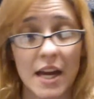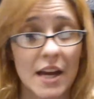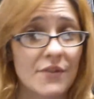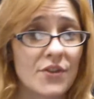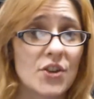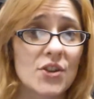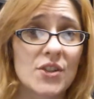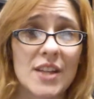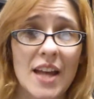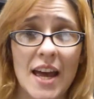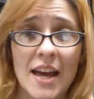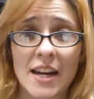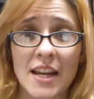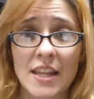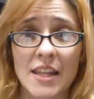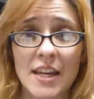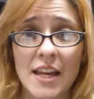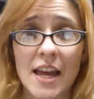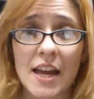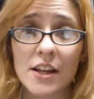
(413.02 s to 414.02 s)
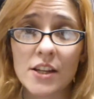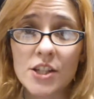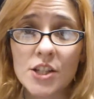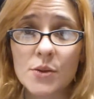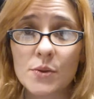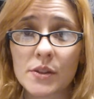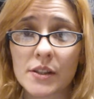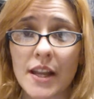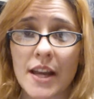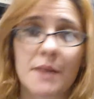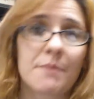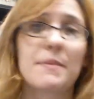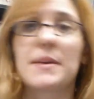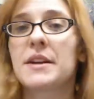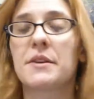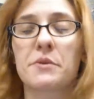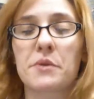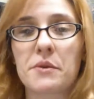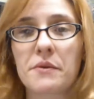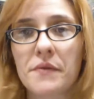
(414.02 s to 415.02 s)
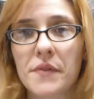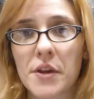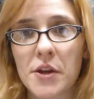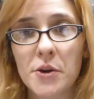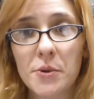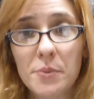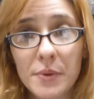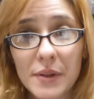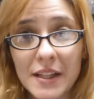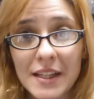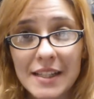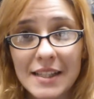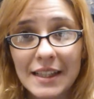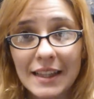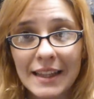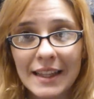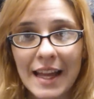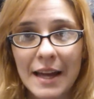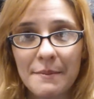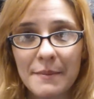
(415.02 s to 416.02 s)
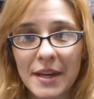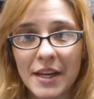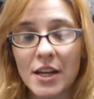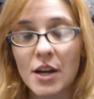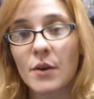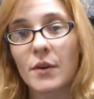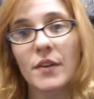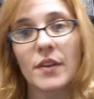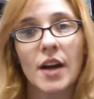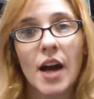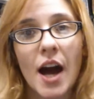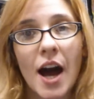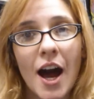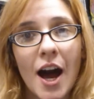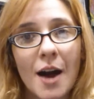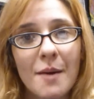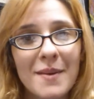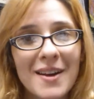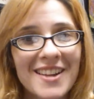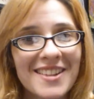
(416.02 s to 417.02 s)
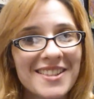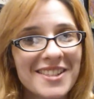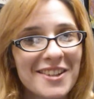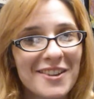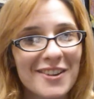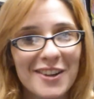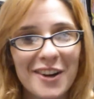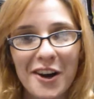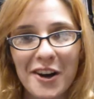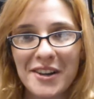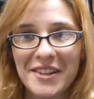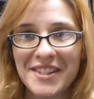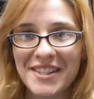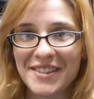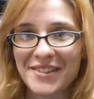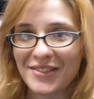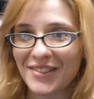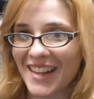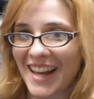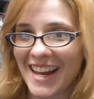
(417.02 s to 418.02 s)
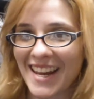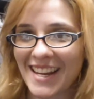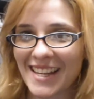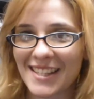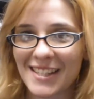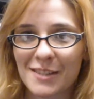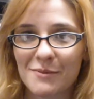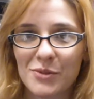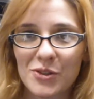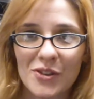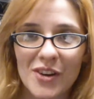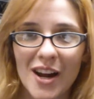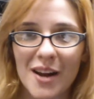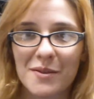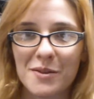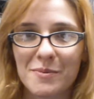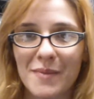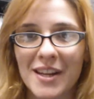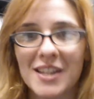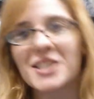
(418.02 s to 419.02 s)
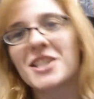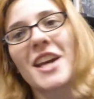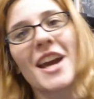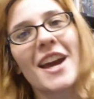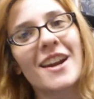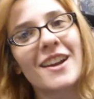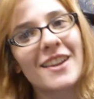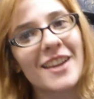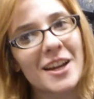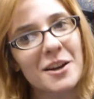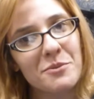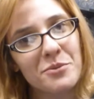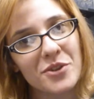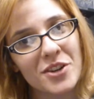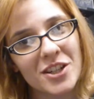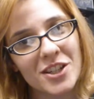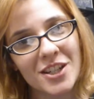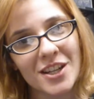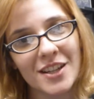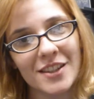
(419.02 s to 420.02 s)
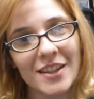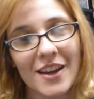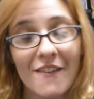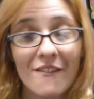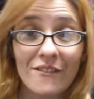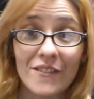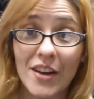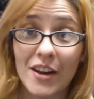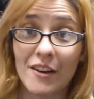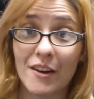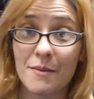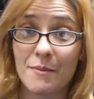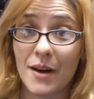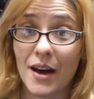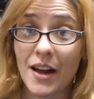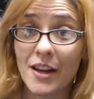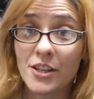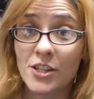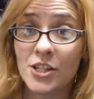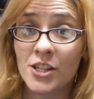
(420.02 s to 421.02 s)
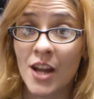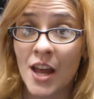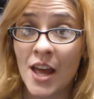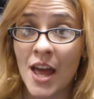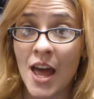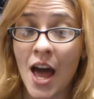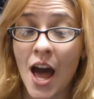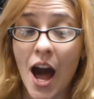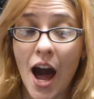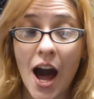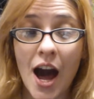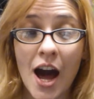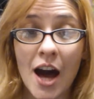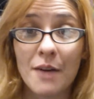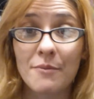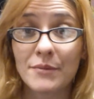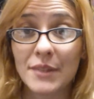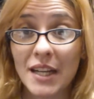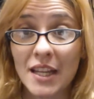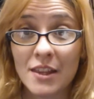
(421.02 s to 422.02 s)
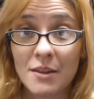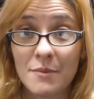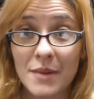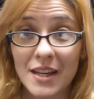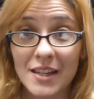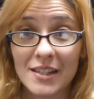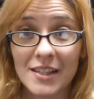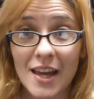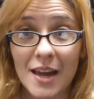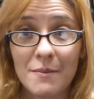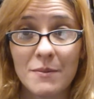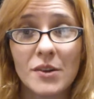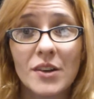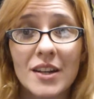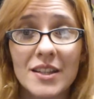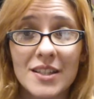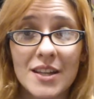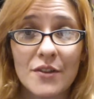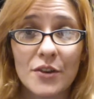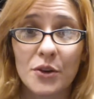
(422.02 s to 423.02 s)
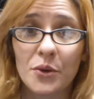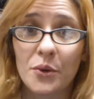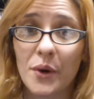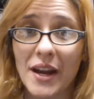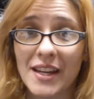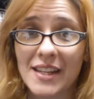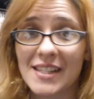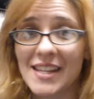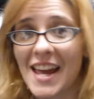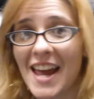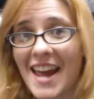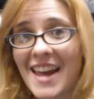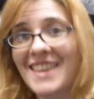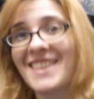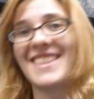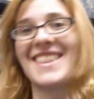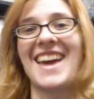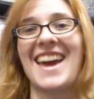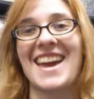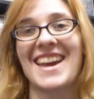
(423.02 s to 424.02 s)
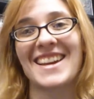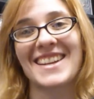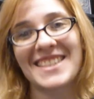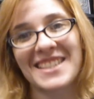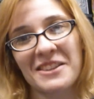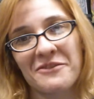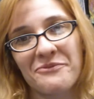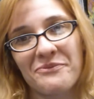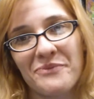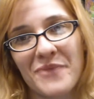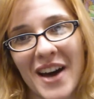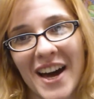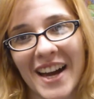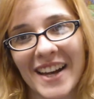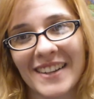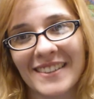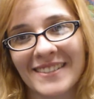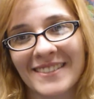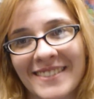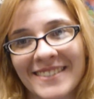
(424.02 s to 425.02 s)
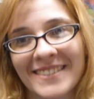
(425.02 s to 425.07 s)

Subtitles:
If there's anything else you would like me to review, please let me know in the comments. You can also like and subscribe to my channel. I appreciate that very much. But in the meantime, guys, have a great day. Thanks. Bye.